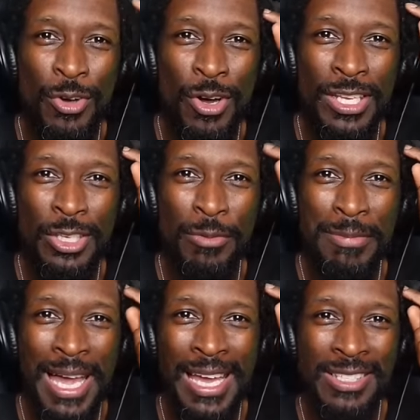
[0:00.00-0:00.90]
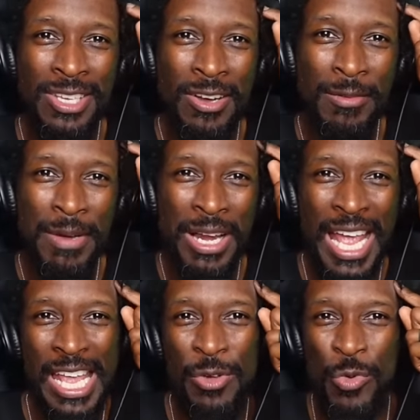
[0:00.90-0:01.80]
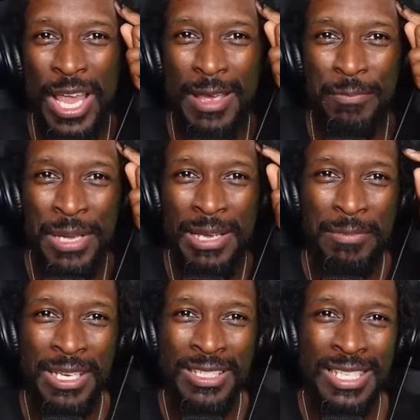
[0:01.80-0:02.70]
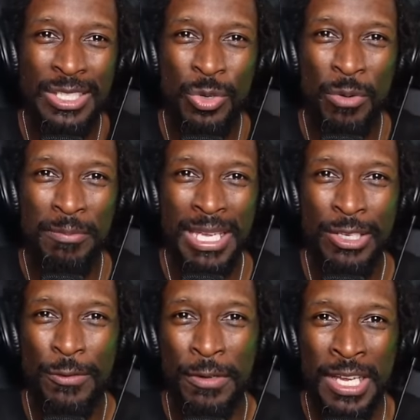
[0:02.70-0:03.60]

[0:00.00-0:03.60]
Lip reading: all in your mind talking about I ain't wearing pink because that's gonna make you